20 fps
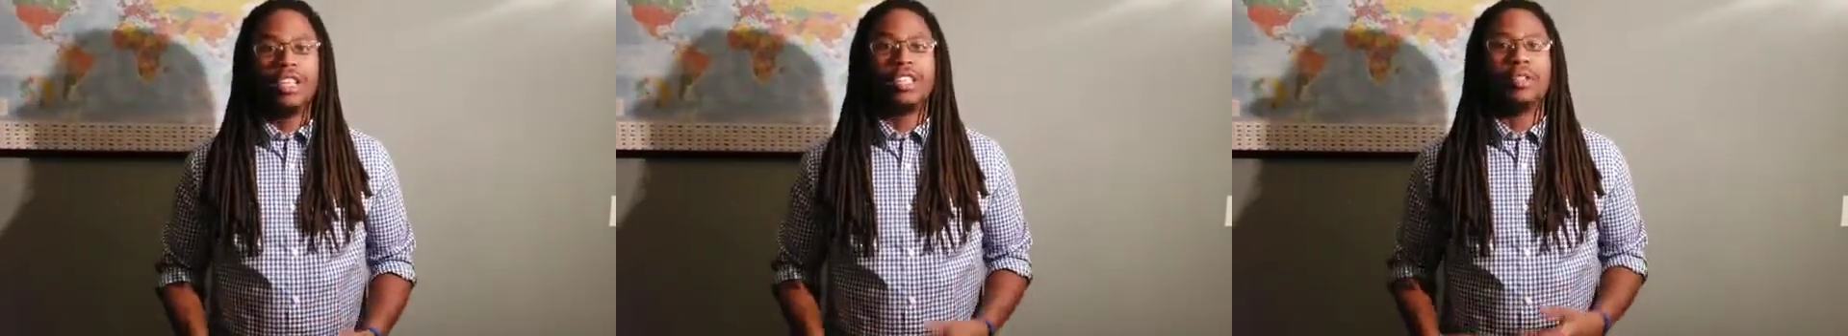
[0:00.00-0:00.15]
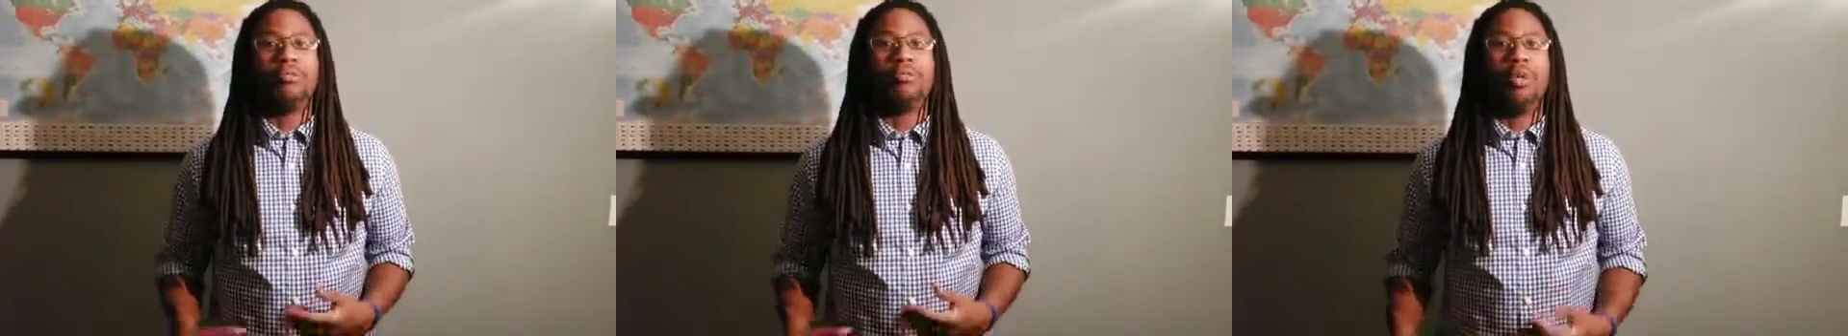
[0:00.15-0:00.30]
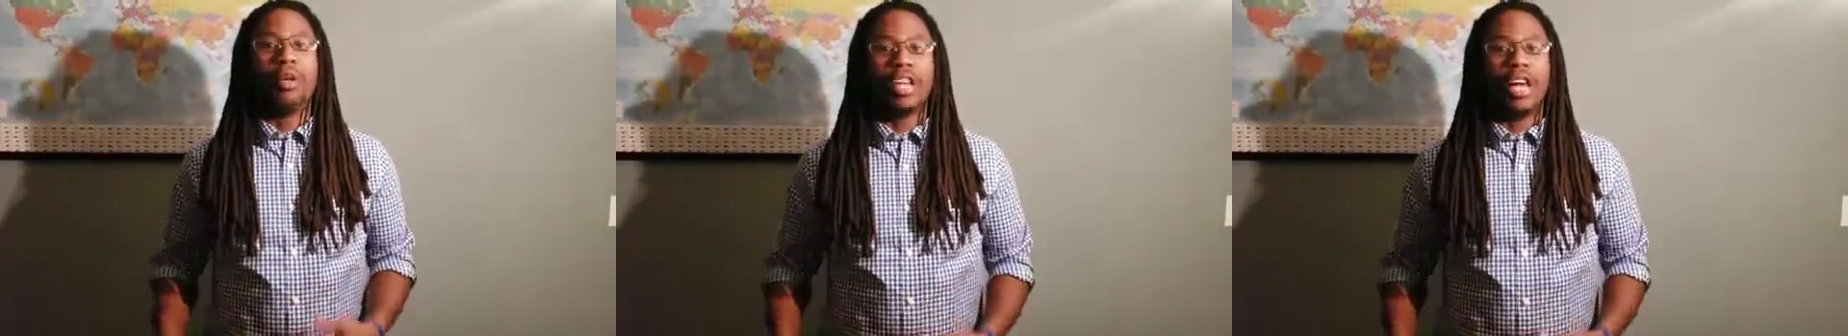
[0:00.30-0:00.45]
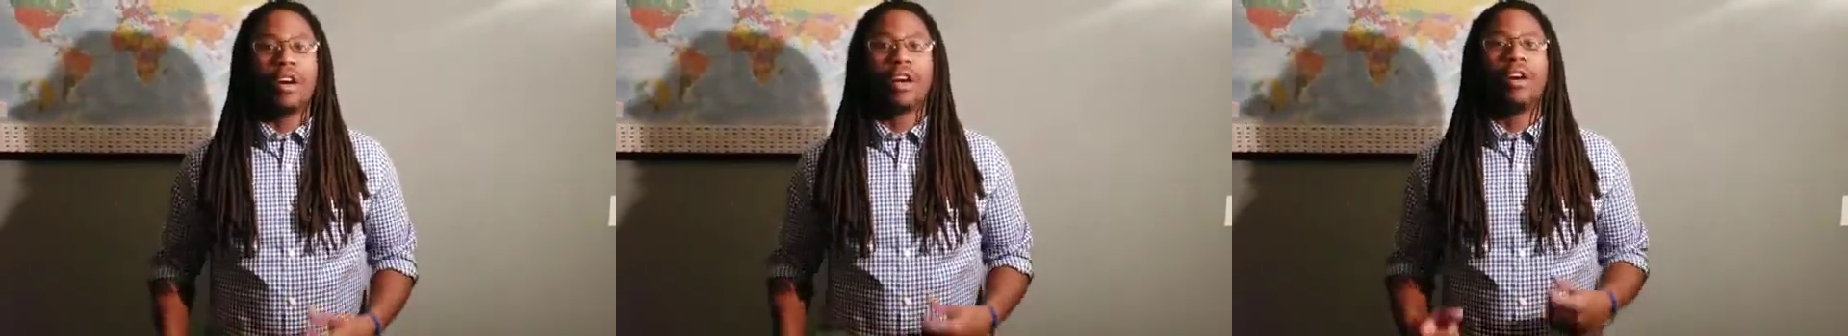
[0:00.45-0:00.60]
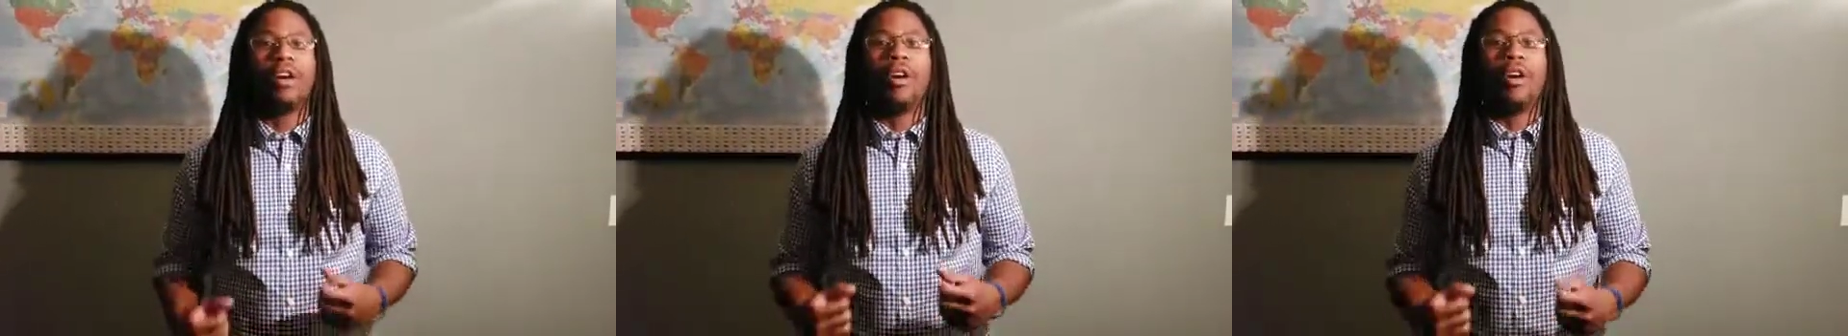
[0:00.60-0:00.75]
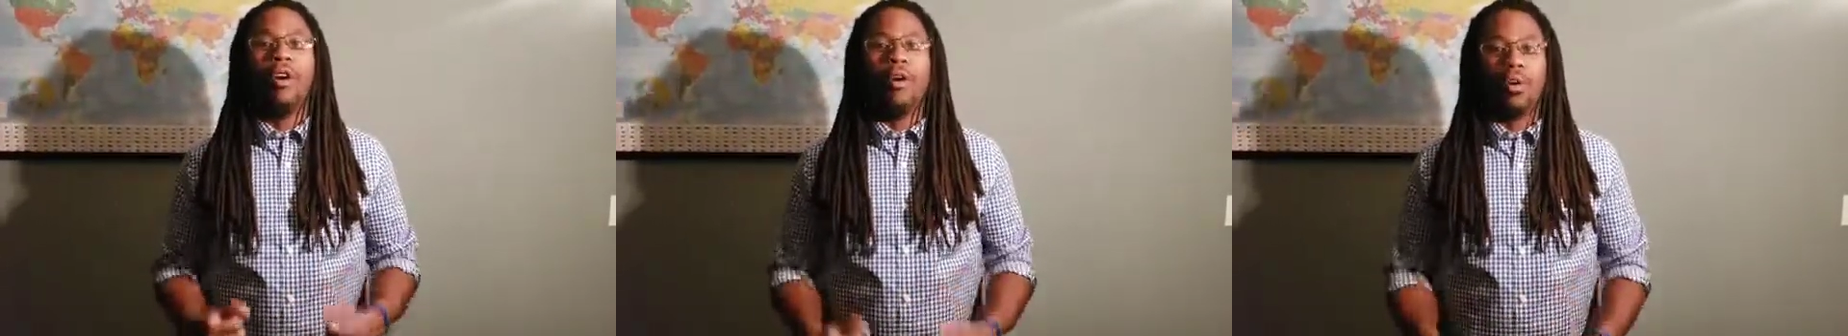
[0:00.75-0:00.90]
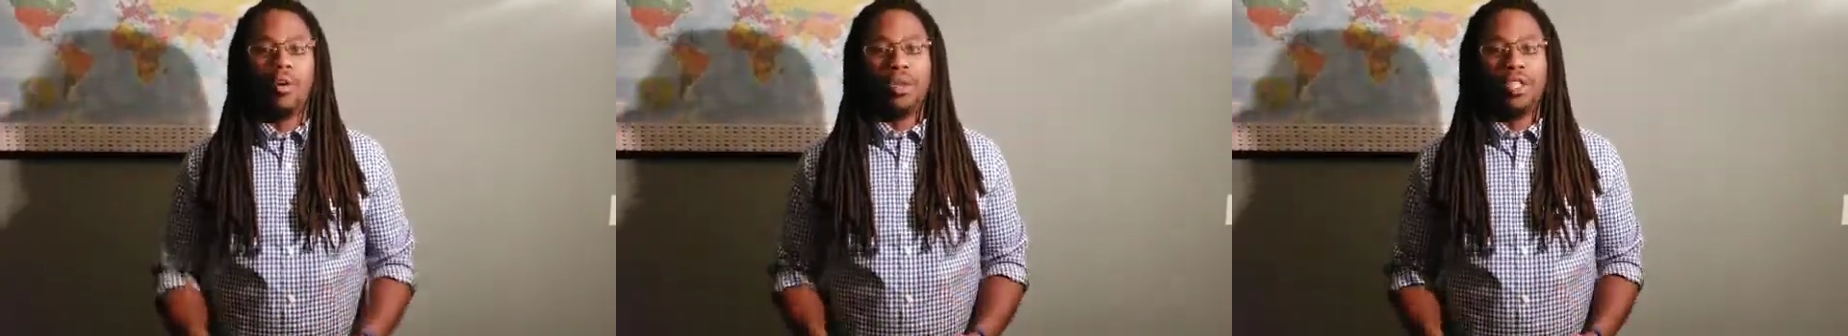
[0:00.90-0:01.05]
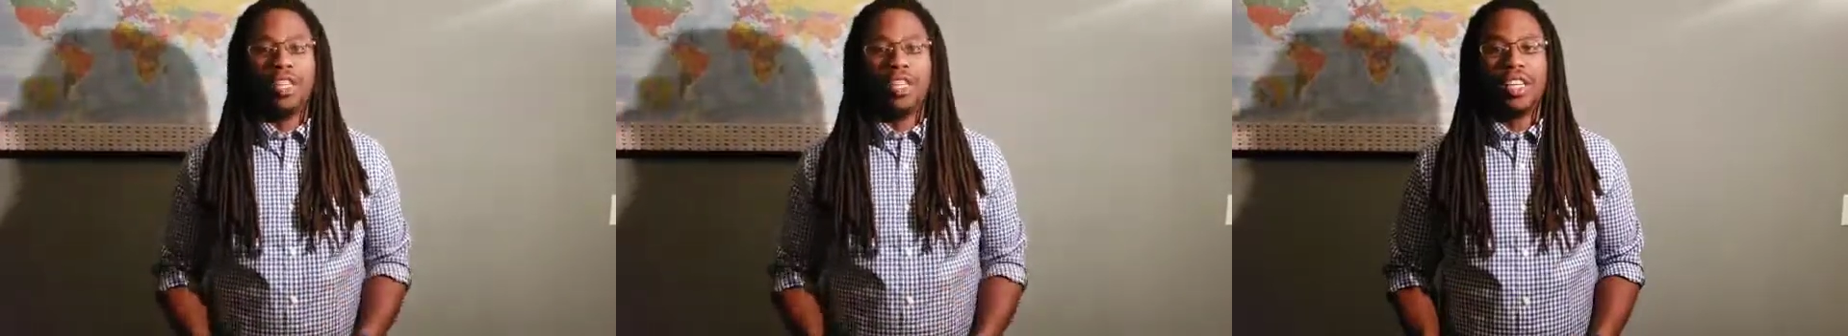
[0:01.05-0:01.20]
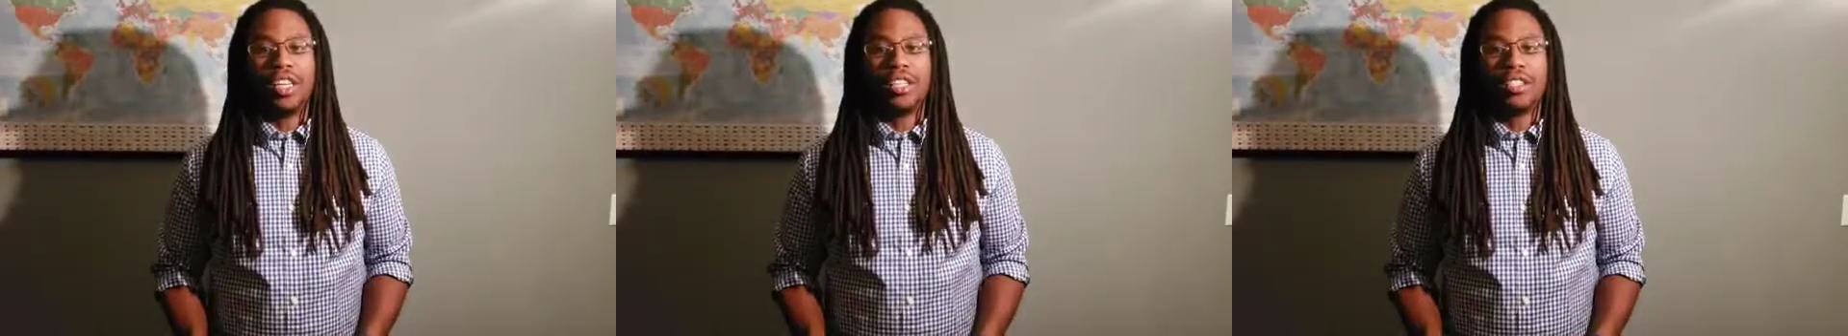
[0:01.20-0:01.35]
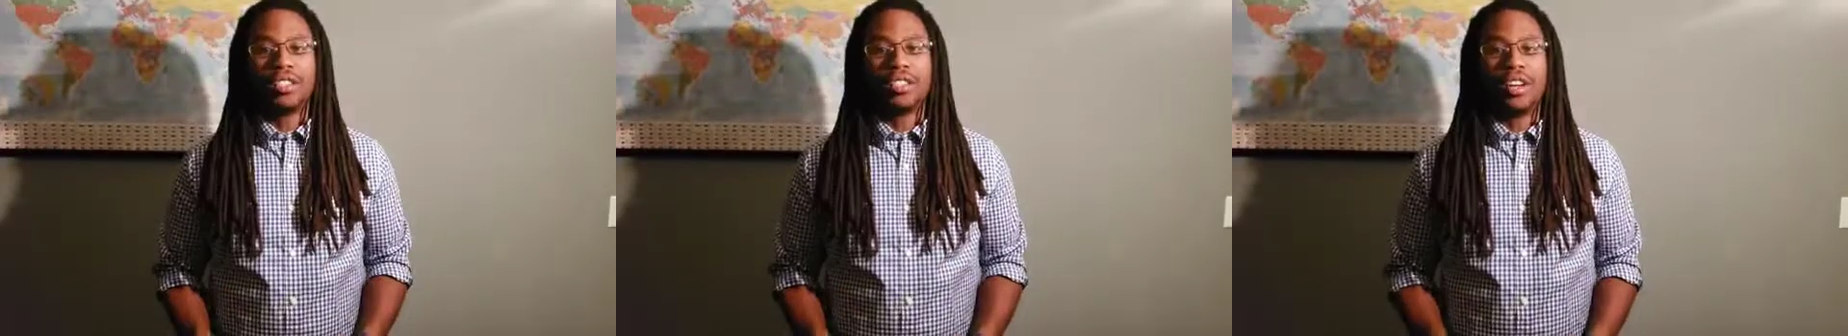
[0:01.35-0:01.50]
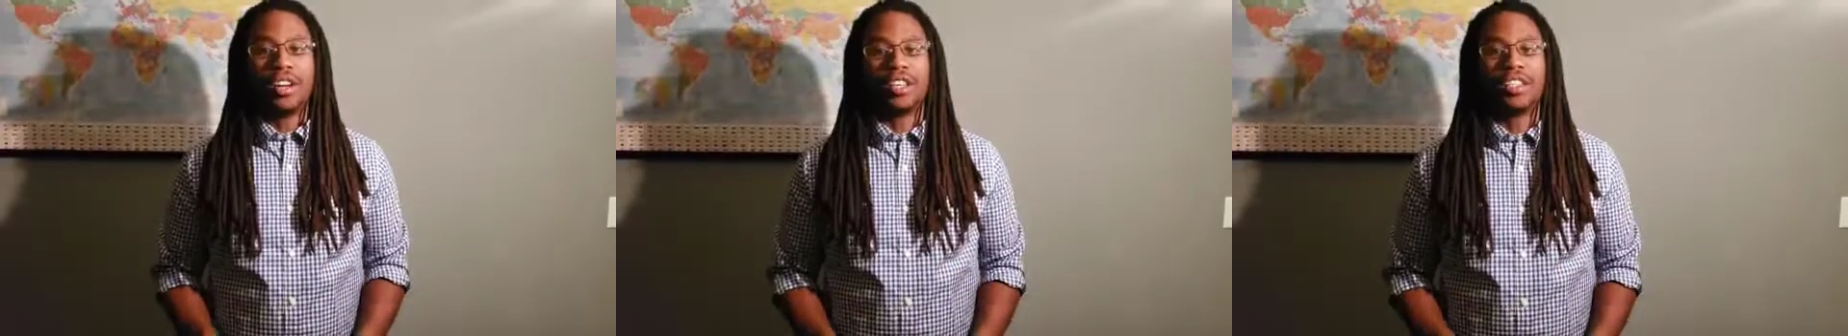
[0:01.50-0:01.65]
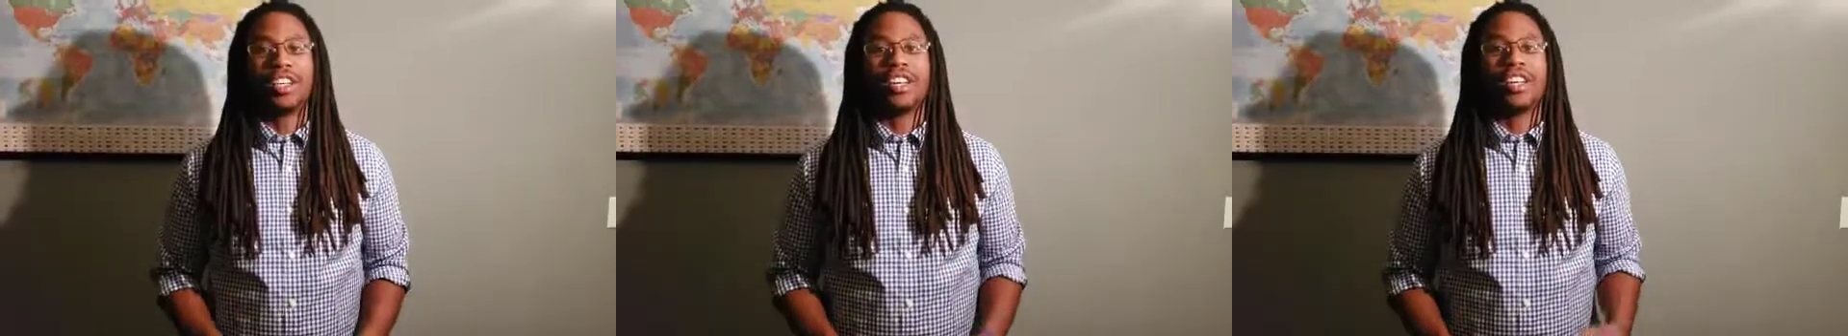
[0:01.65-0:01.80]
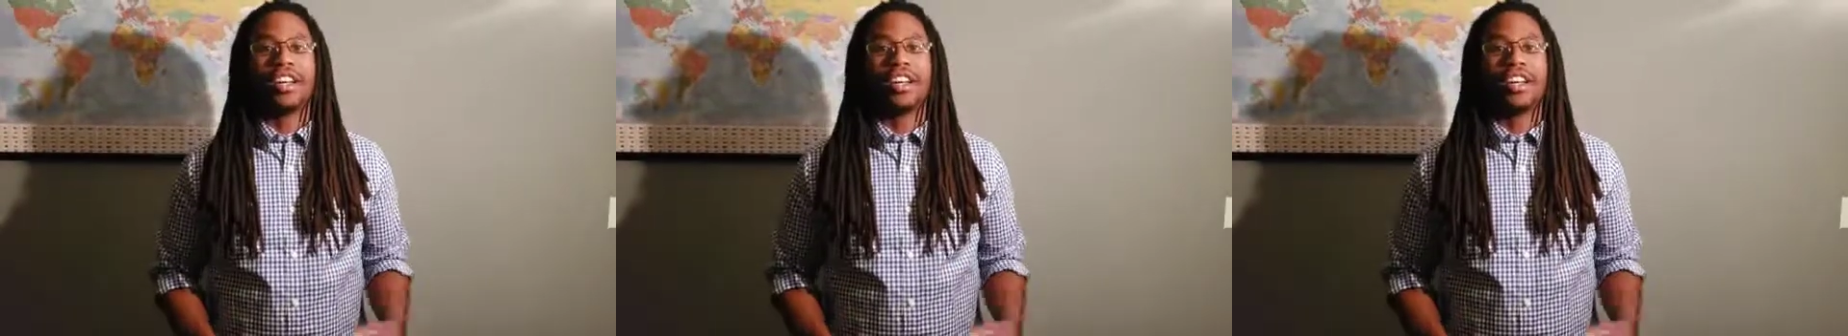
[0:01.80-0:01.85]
to pull out our own chainsaws to